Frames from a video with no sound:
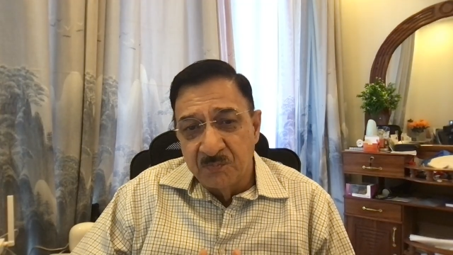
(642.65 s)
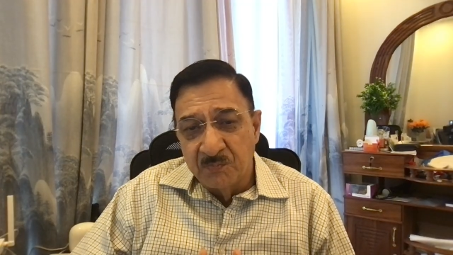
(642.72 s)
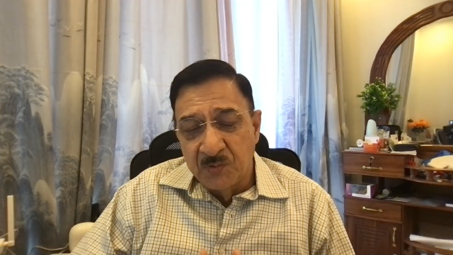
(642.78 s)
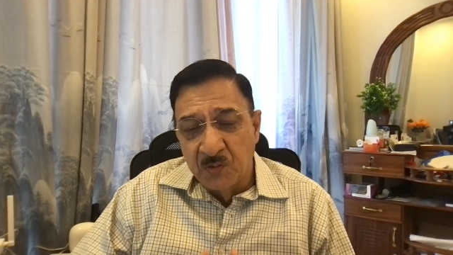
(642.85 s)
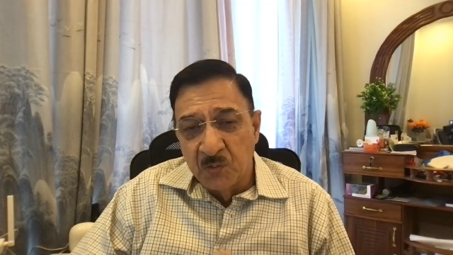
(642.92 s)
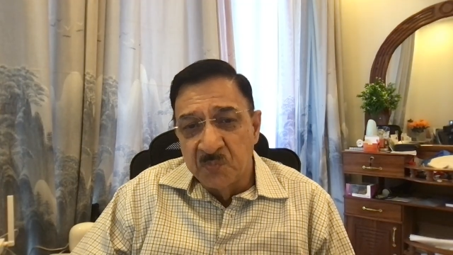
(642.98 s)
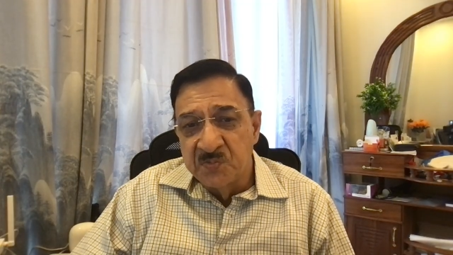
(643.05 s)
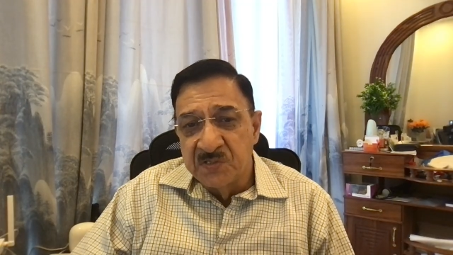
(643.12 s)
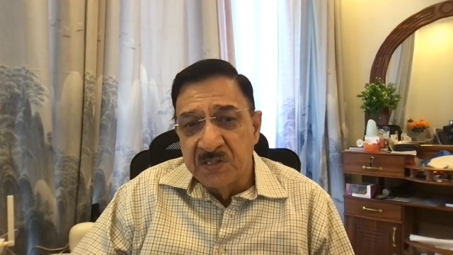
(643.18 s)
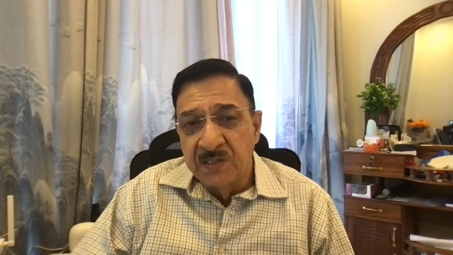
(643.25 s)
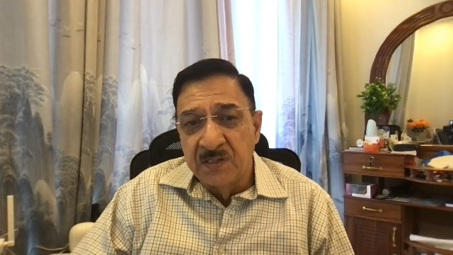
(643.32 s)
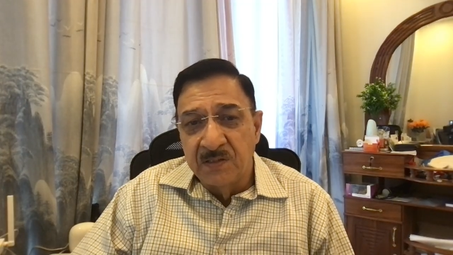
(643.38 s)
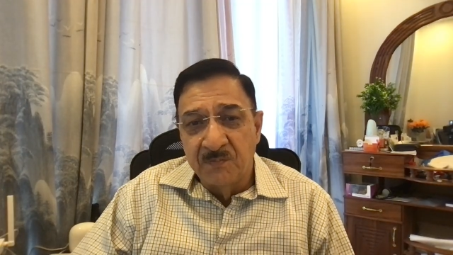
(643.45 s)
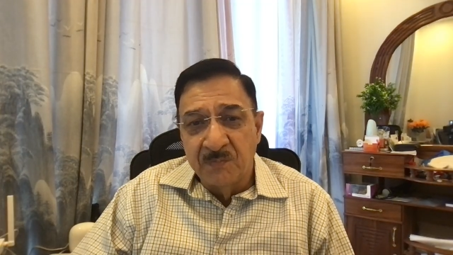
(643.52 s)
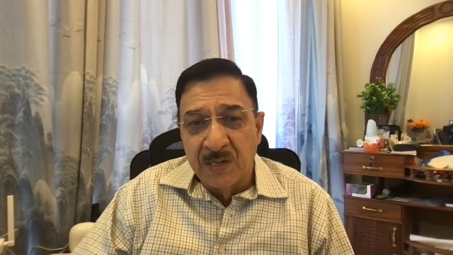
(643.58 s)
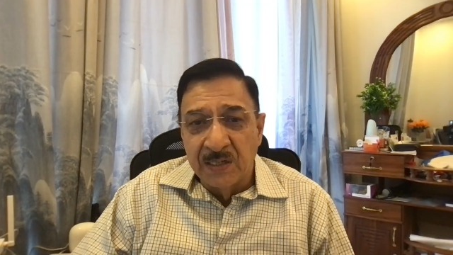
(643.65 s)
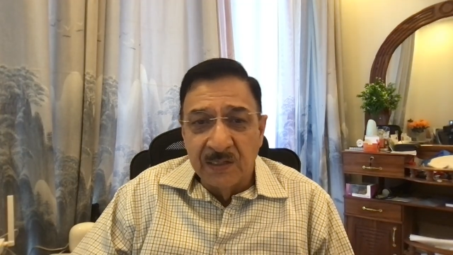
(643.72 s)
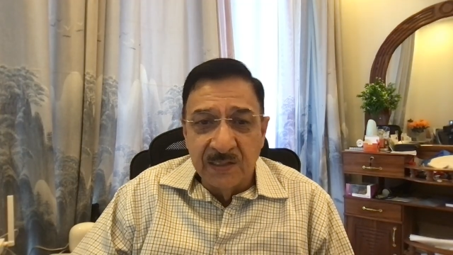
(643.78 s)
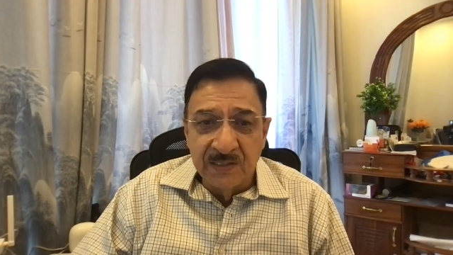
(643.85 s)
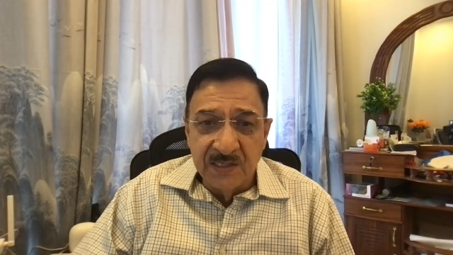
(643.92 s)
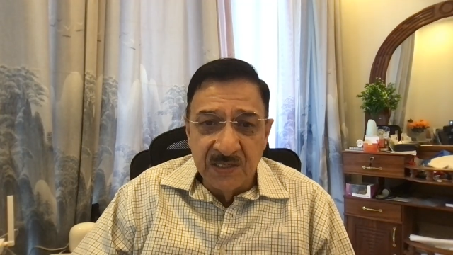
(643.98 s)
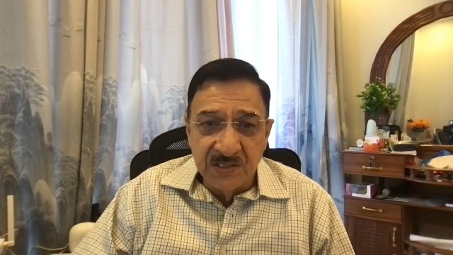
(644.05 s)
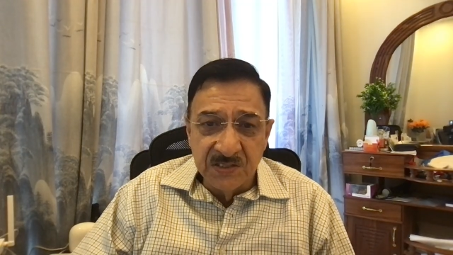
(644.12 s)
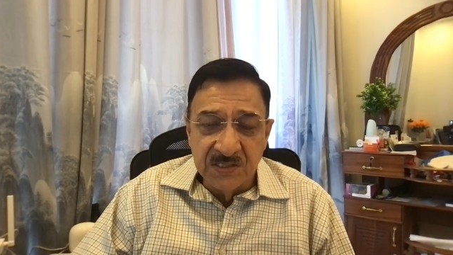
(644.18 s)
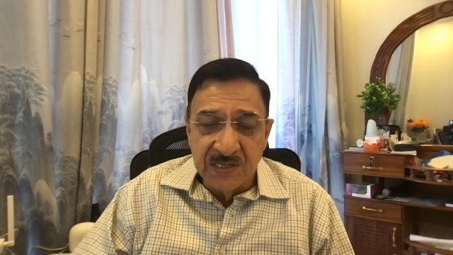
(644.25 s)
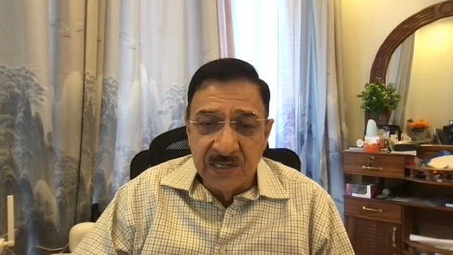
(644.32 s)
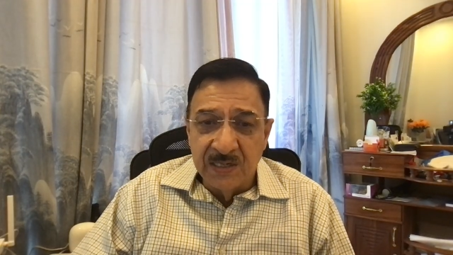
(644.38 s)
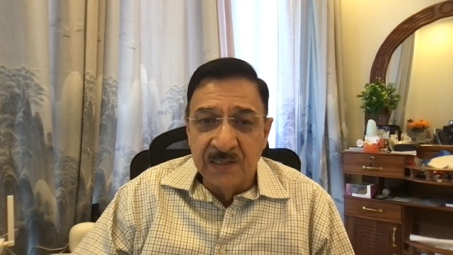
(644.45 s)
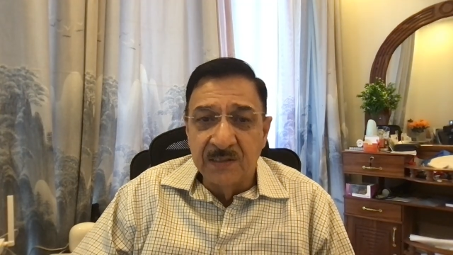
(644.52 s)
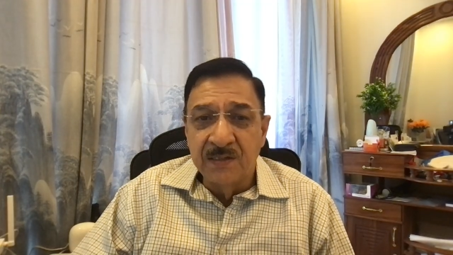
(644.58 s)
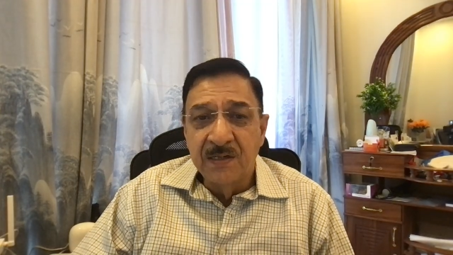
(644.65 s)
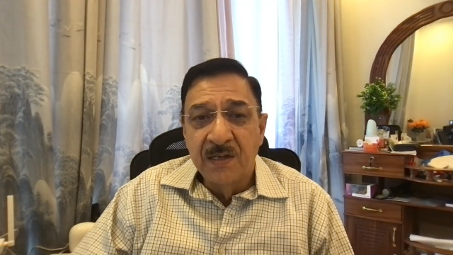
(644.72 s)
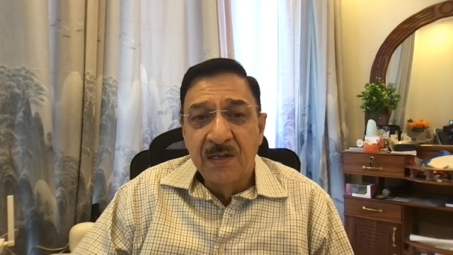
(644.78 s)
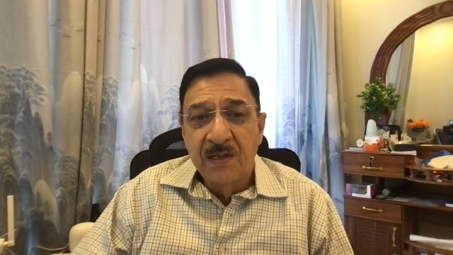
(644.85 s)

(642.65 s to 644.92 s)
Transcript: groups in Bangladesh and